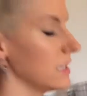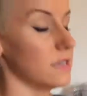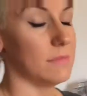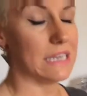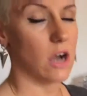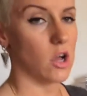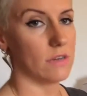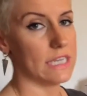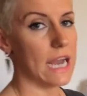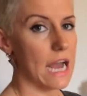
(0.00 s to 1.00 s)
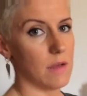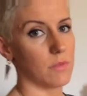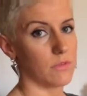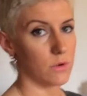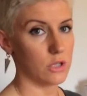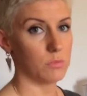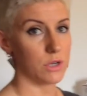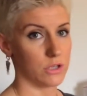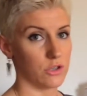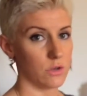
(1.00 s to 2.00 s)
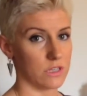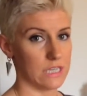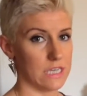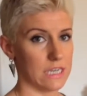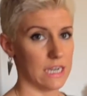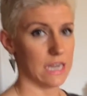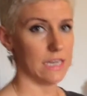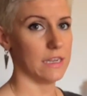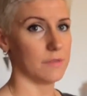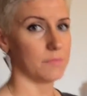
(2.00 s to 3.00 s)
it to be already hot before you put your tortilla on it.